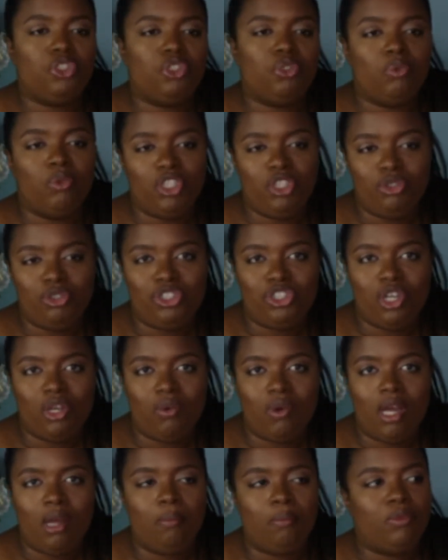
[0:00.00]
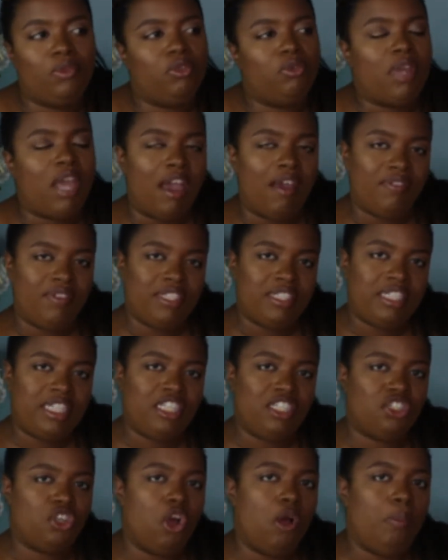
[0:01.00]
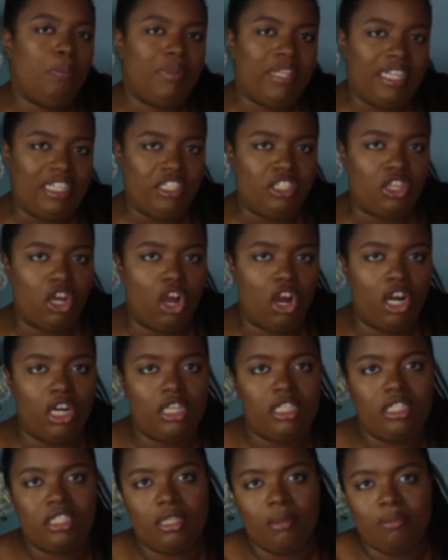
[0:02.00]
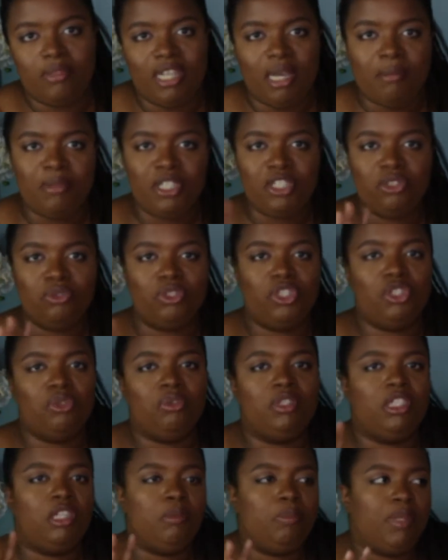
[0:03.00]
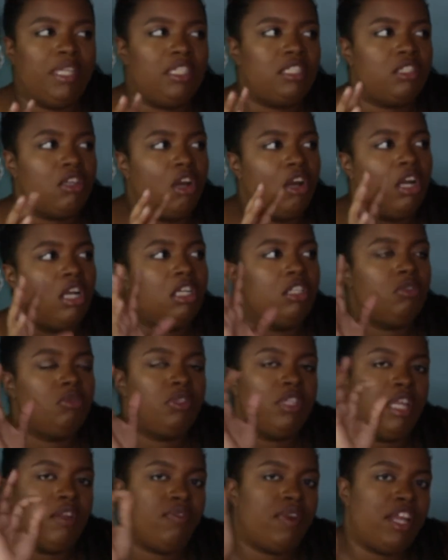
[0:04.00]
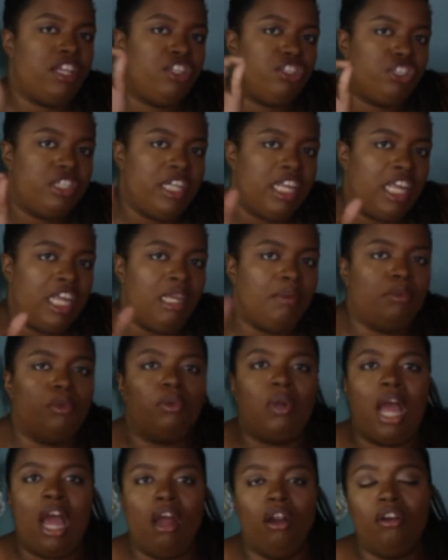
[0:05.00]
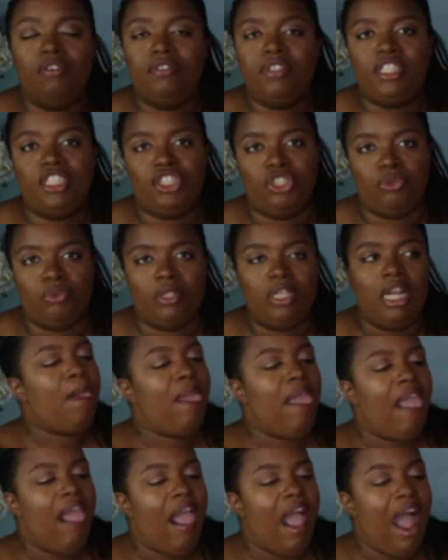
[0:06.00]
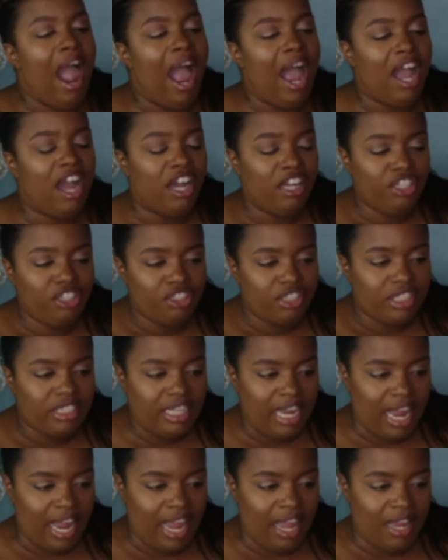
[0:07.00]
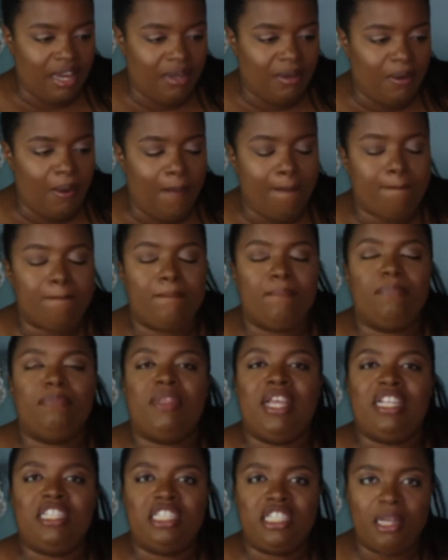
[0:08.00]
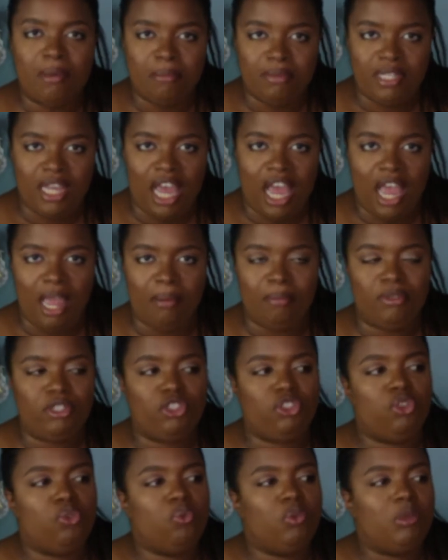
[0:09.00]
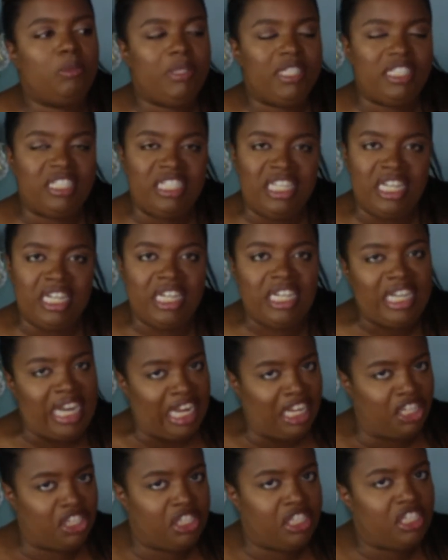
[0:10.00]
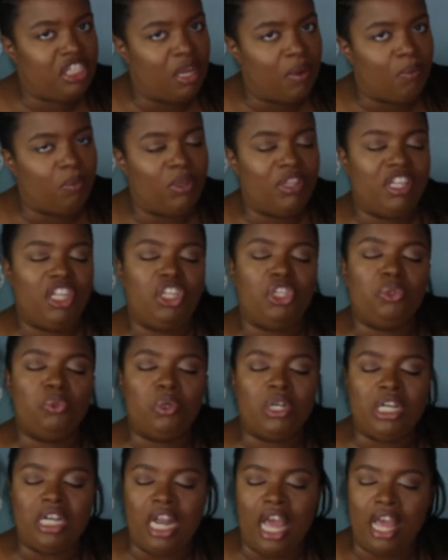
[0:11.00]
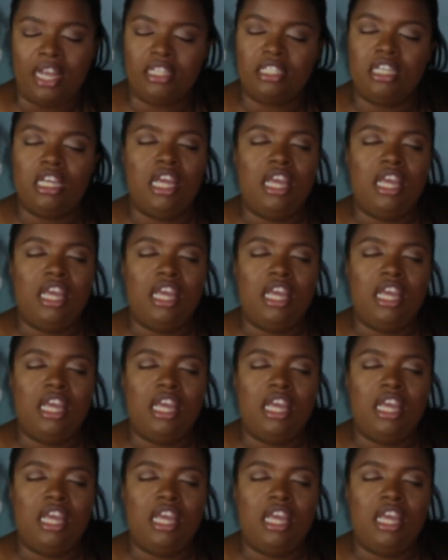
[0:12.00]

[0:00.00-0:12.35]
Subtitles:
When you show up, you have these things called place cards. Sometimes they do cute little place cards or they write your name or however they do it. I understand that sometimes you will be seated next to someone that you are not,